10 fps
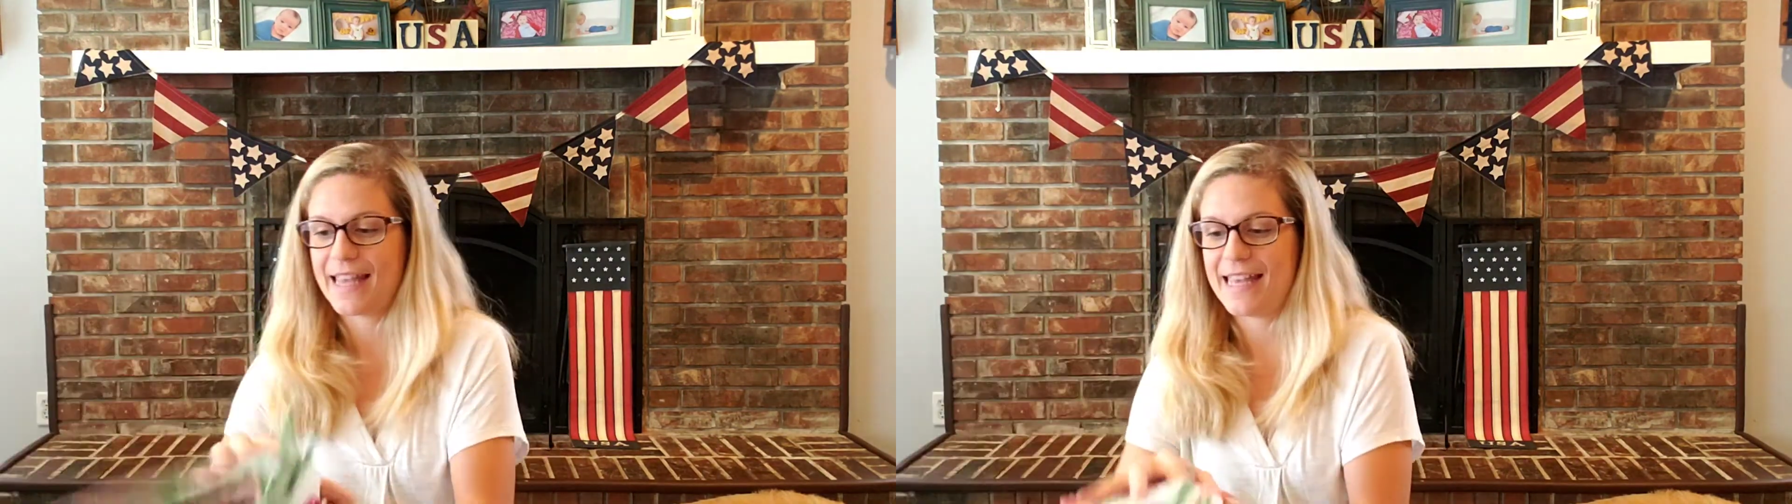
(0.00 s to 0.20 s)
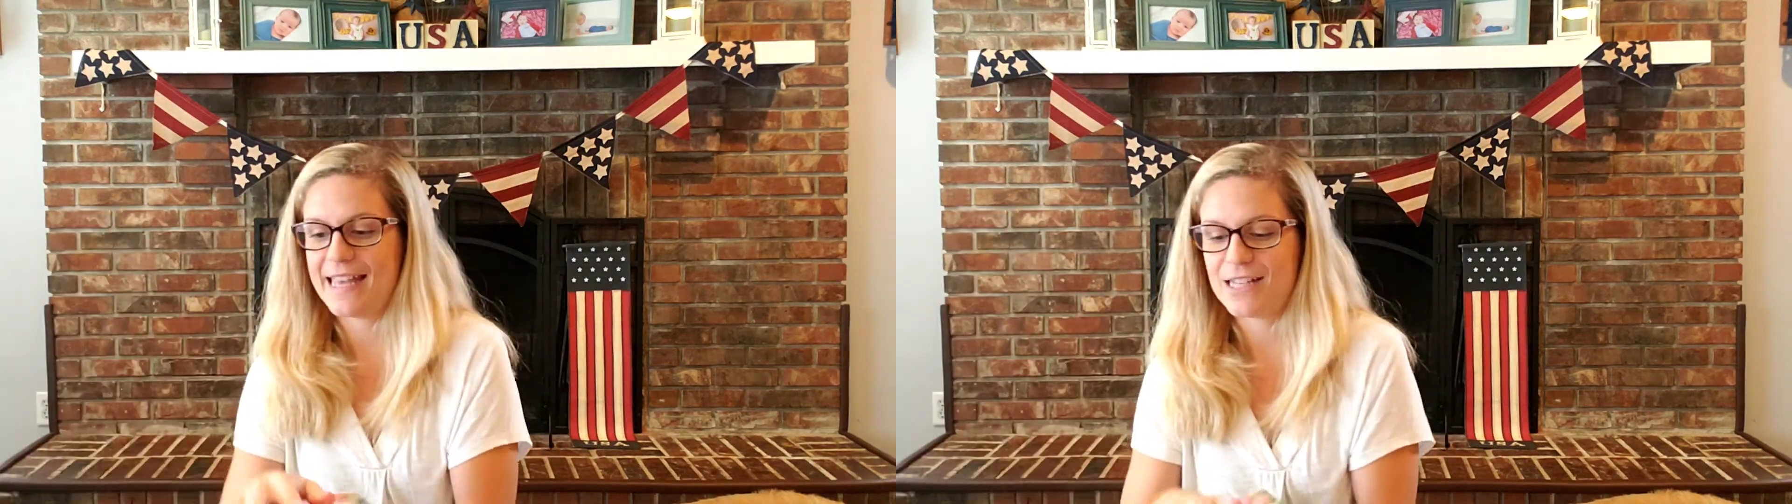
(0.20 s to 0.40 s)

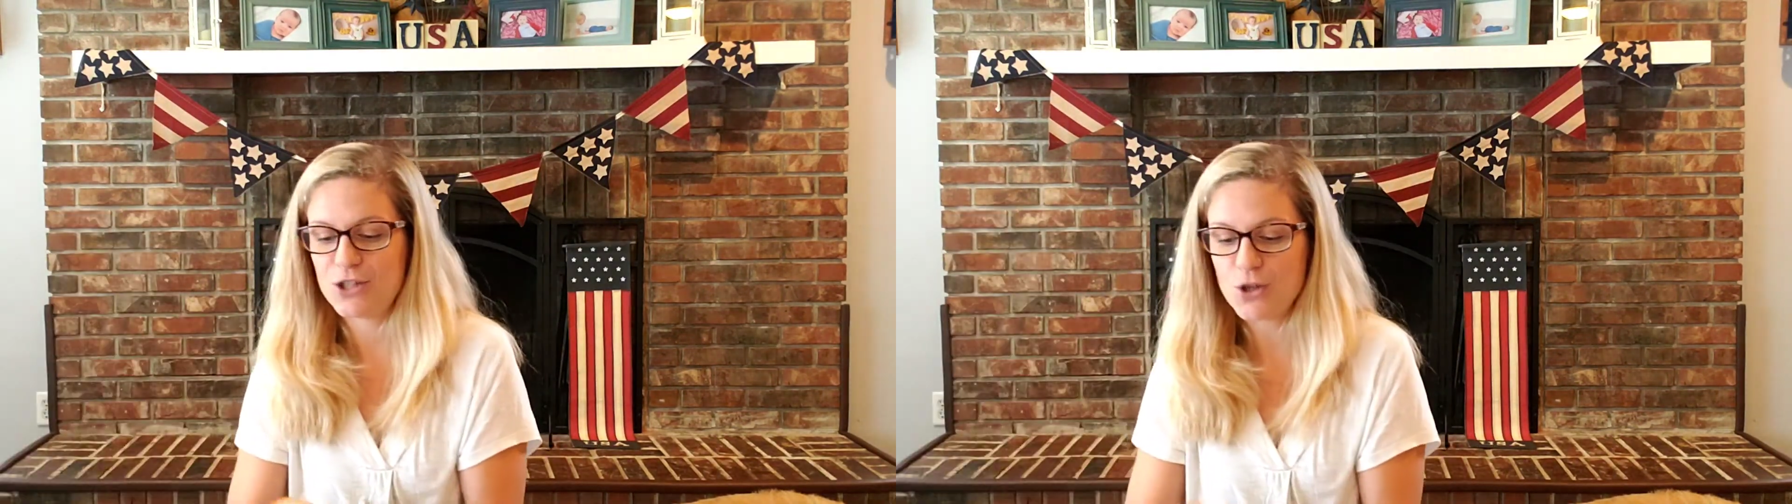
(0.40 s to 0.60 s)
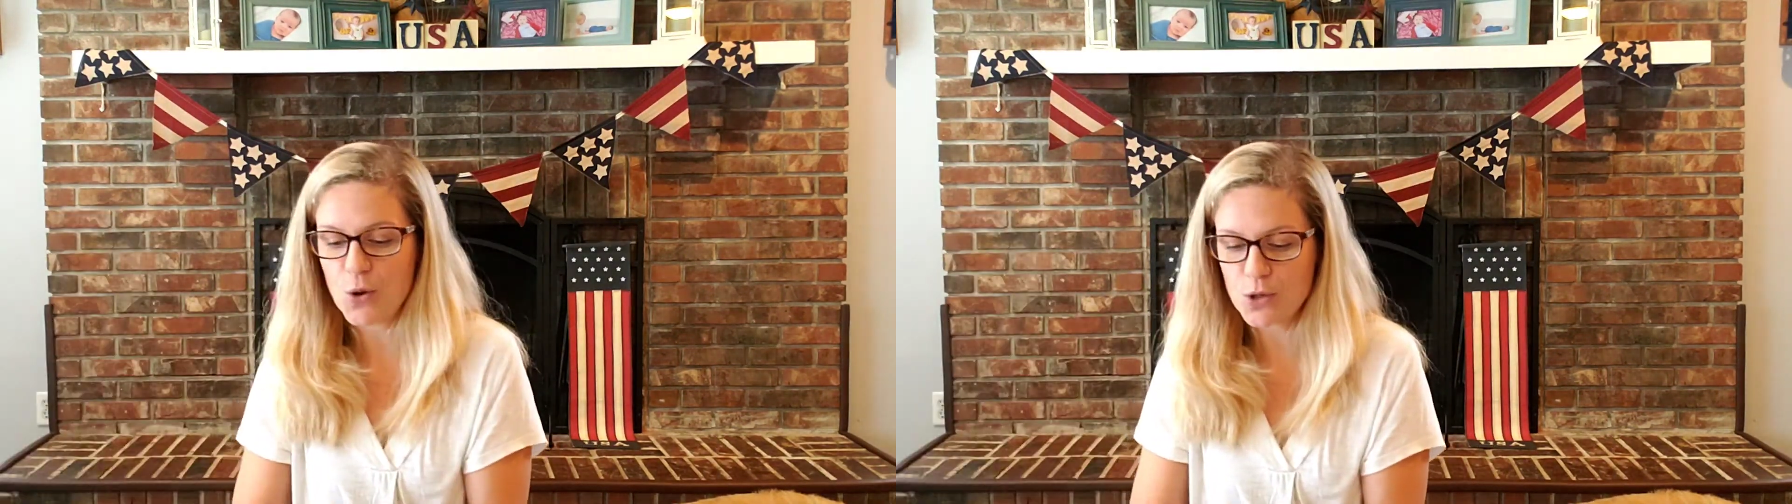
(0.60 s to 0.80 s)
It
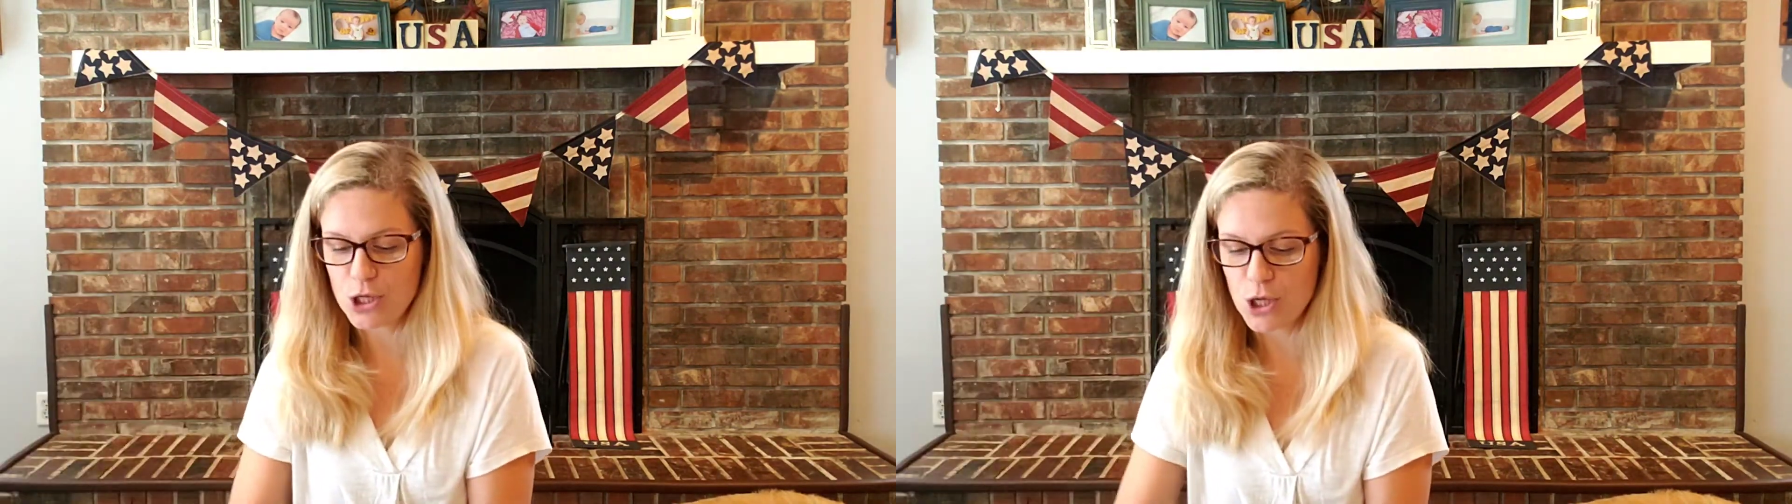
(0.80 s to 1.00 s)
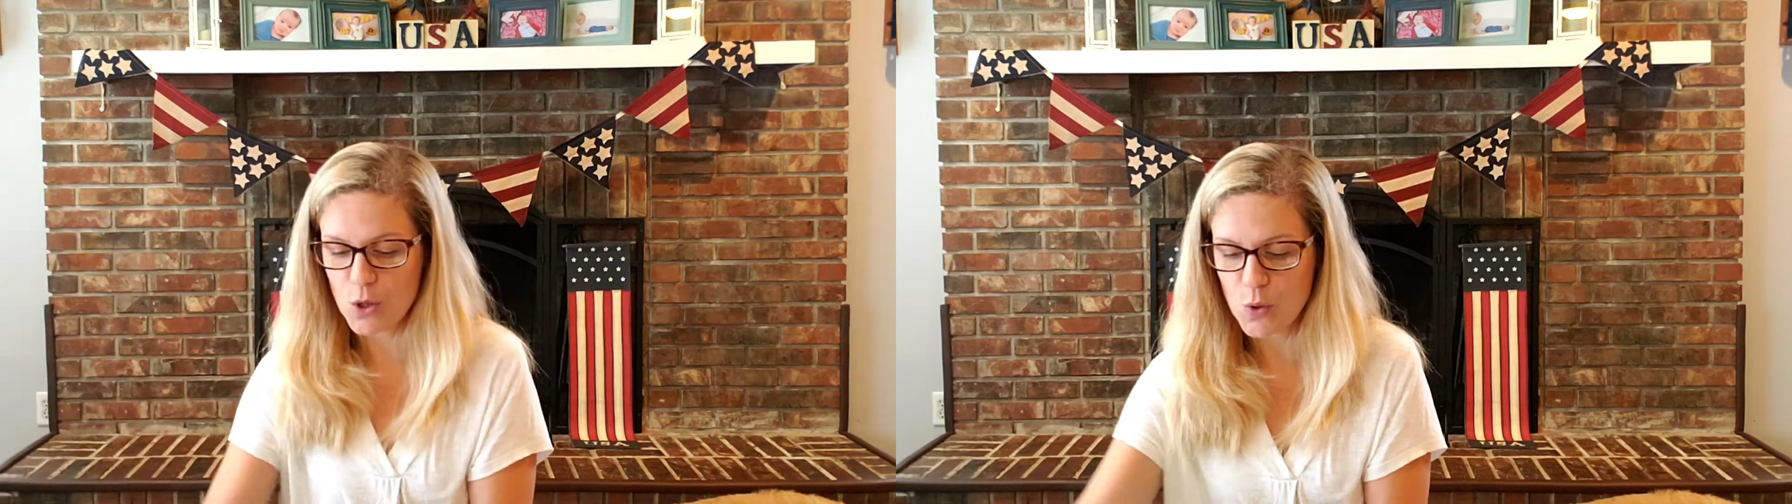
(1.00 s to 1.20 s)
is so
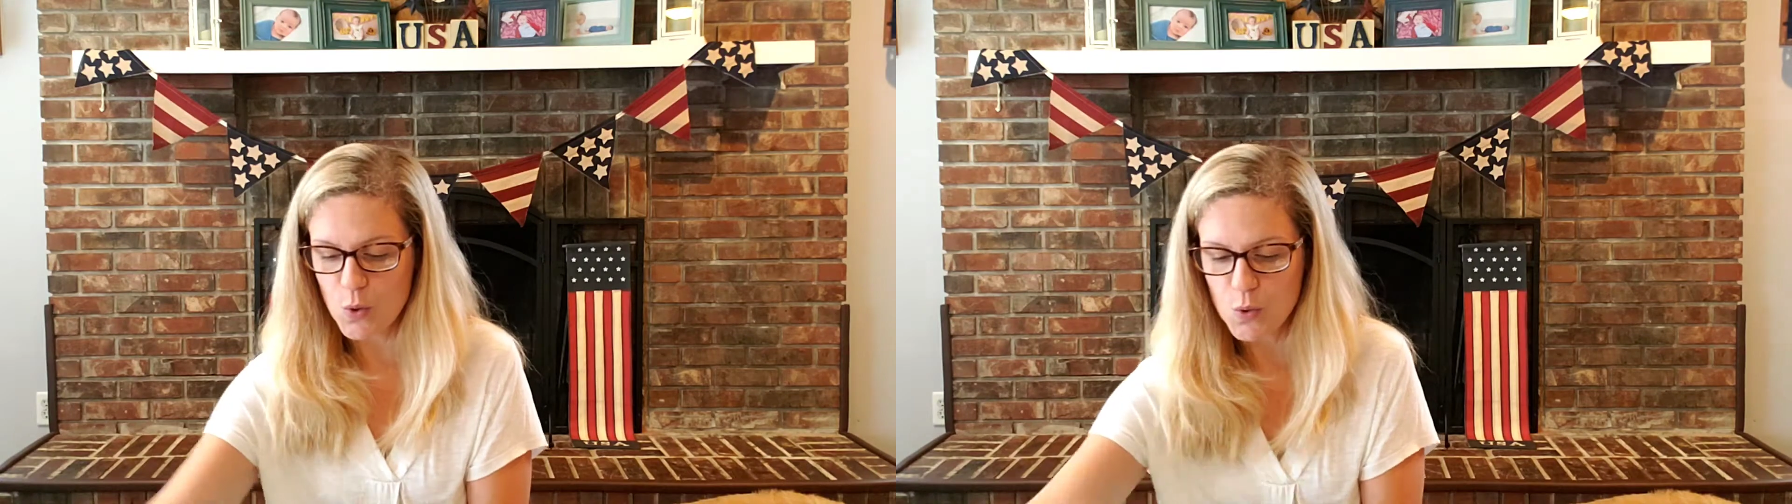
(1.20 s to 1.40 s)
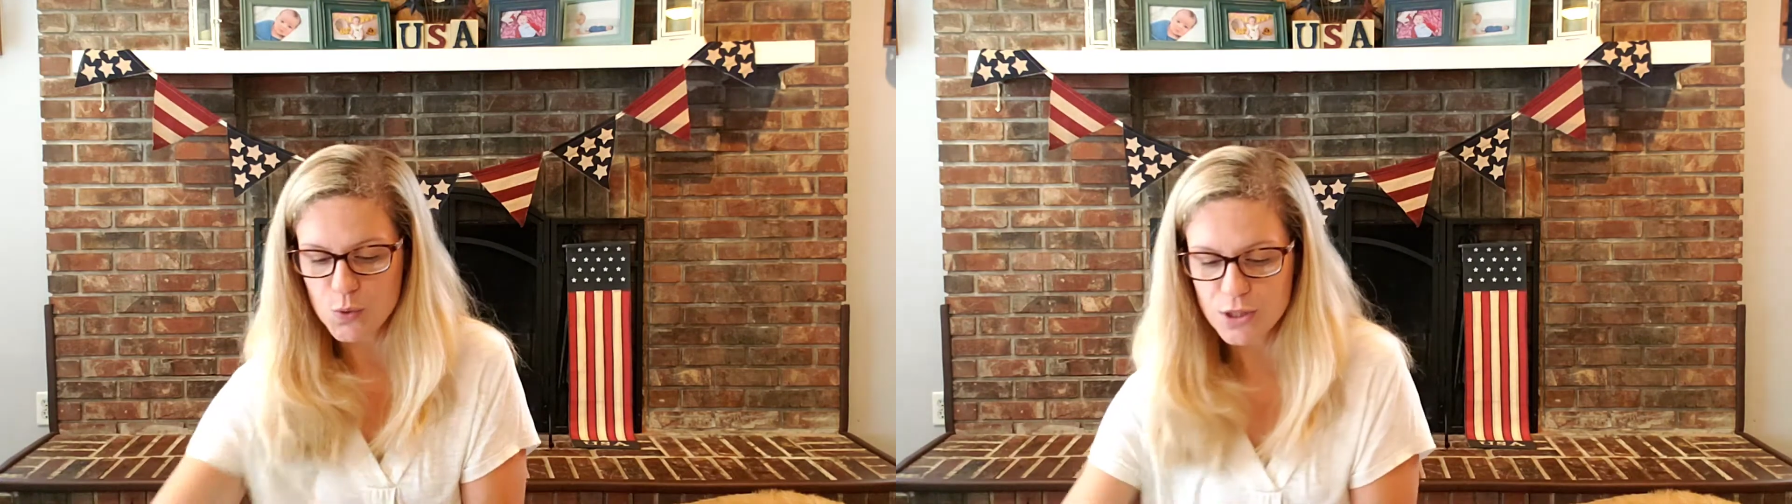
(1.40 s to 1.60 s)

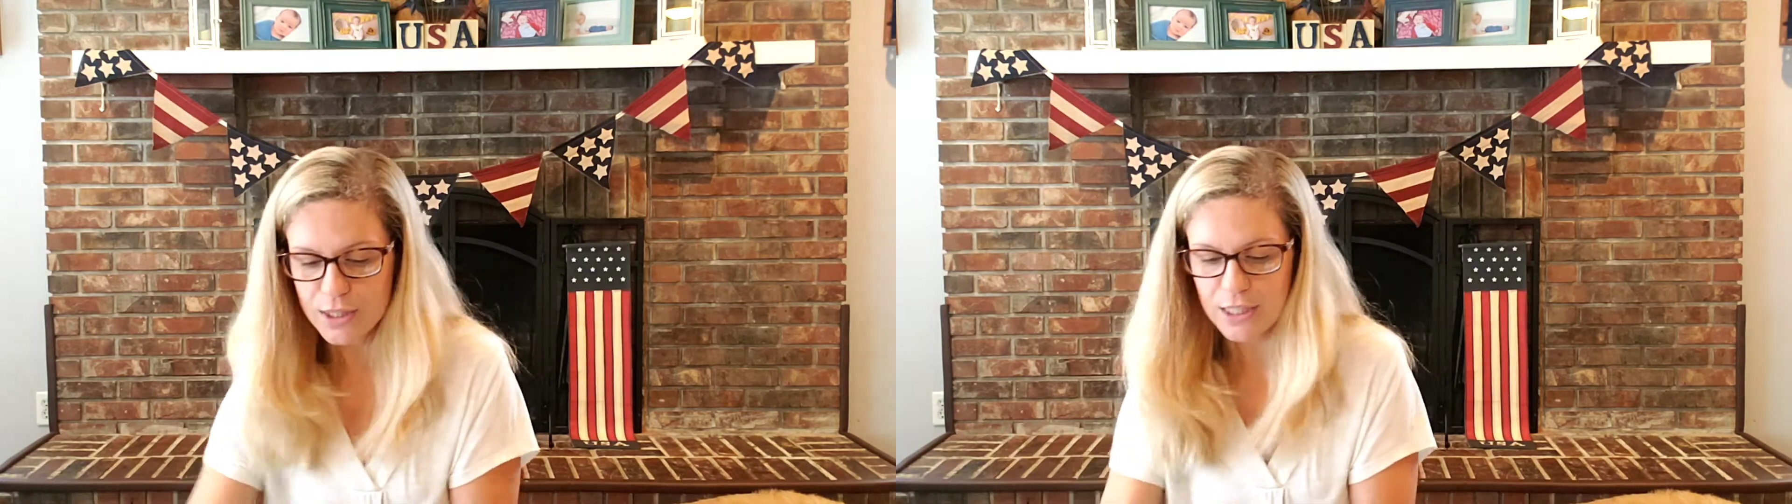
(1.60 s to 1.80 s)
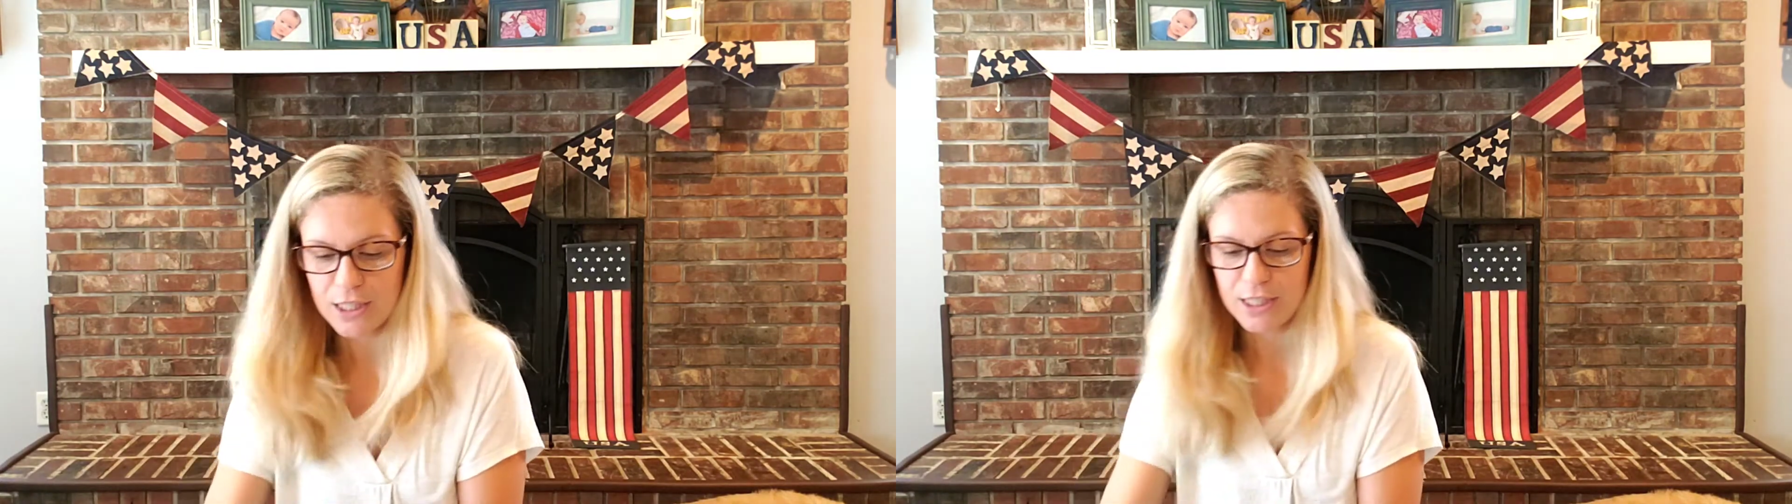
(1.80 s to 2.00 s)

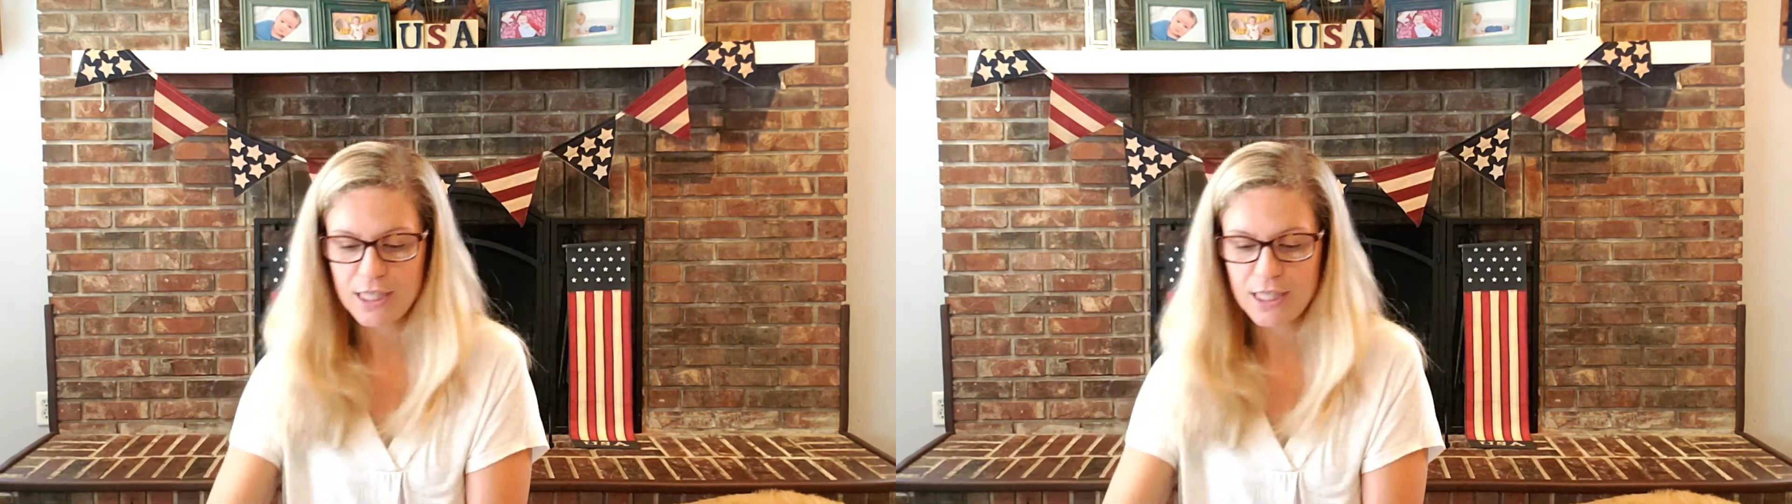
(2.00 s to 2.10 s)
cute.